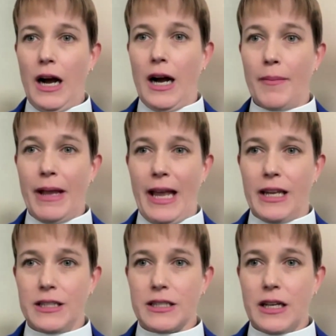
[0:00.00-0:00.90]

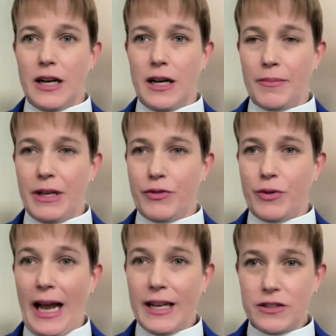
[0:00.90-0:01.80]
If you
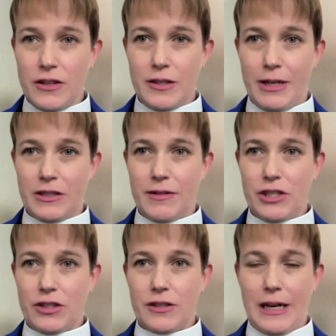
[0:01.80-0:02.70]
hadn't heard about the
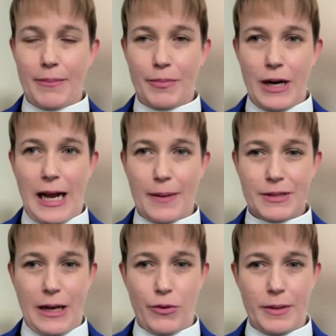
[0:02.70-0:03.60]
Register app, perhaps
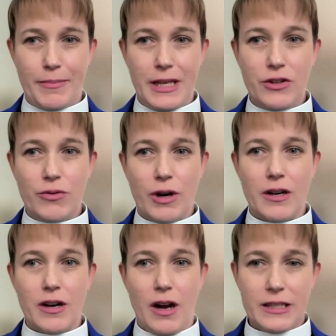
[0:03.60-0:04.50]
that would mean you are
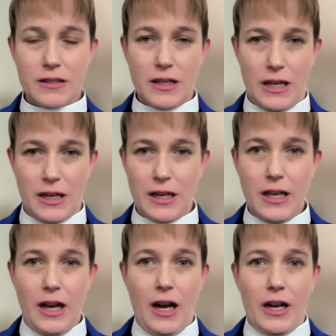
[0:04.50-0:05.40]
not
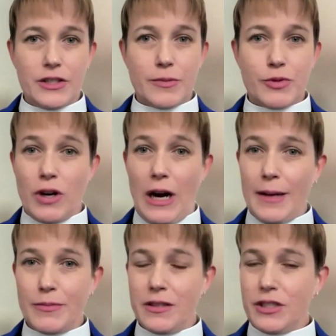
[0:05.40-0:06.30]

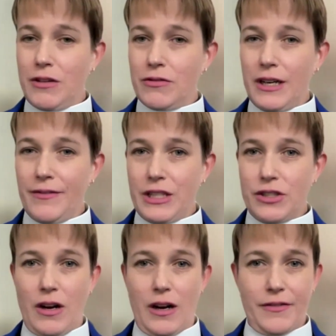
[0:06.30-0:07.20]
subscribed to the General
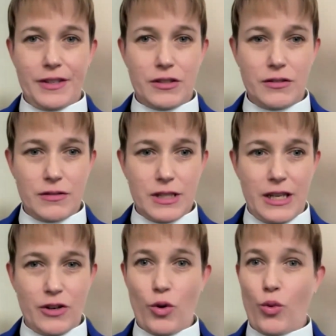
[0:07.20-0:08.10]
Convention office
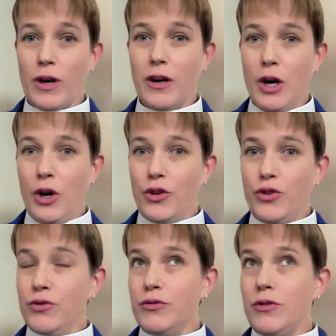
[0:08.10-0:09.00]
newsletter, or
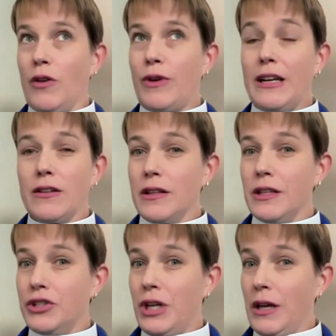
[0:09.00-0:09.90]
you do not
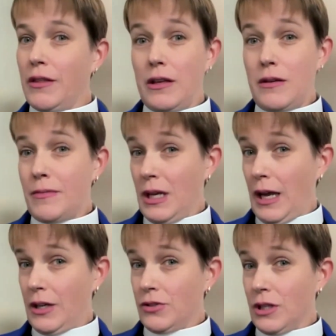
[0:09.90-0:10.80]
regularly check the email
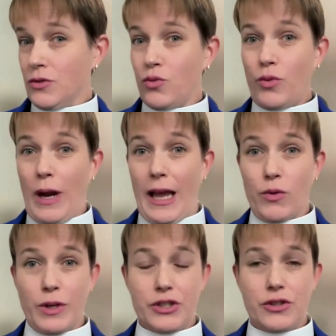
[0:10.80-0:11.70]
address at
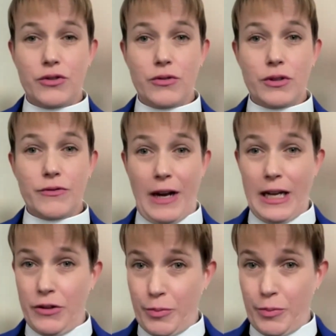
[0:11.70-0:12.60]
which you
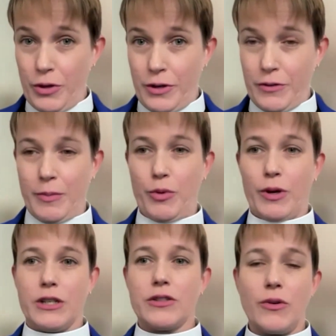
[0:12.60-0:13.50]
file a parochial
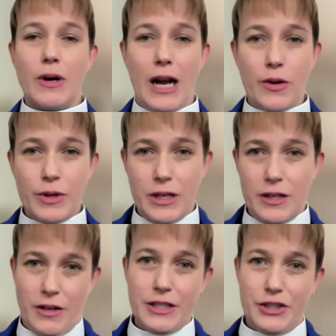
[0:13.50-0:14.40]
report. So I would
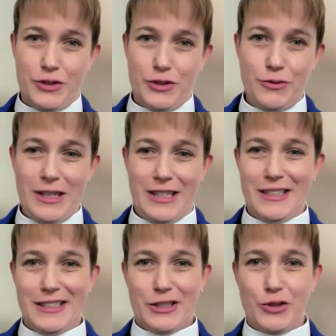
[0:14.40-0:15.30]
encourage you
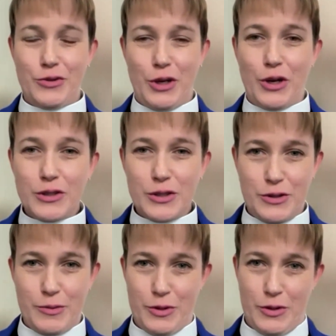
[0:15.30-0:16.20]
to also
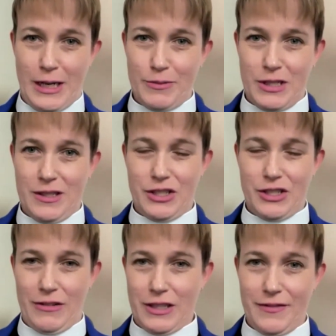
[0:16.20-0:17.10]
subscribe to the
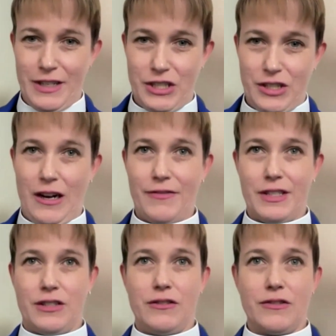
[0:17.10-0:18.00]
General Convention
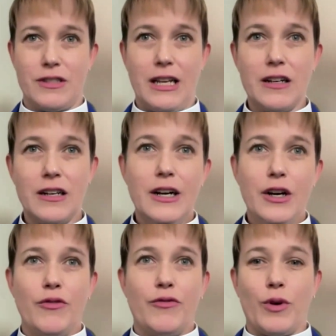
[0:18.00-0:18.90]
office newsletter
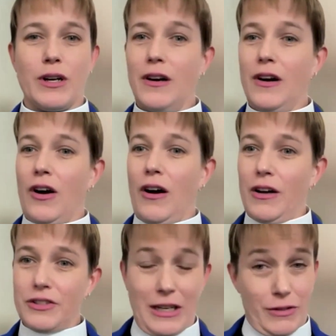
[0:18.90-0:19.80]
for all
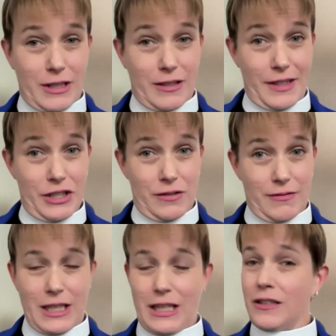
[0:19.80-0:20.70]
General Convention
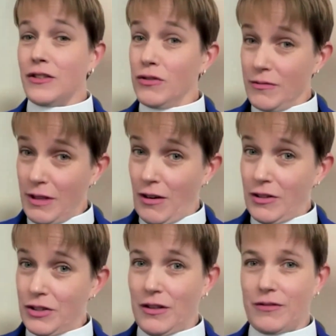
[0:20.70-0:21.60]
related news, but
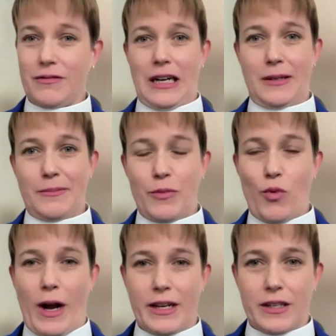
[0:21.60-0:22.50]
also
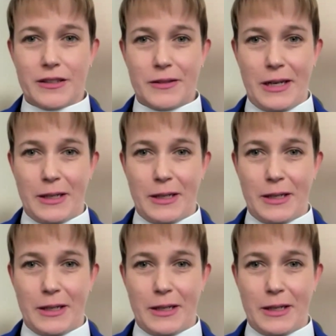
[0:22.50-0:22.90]
wider